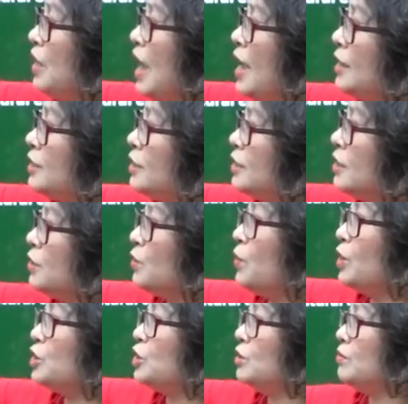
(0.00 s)
answer the
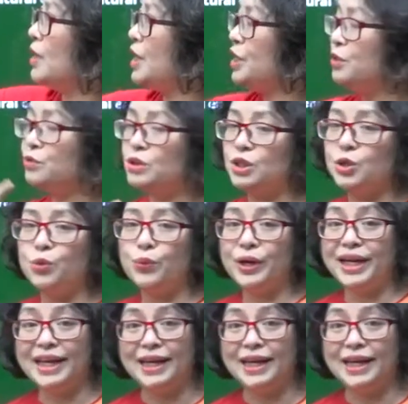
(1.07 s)
question by using we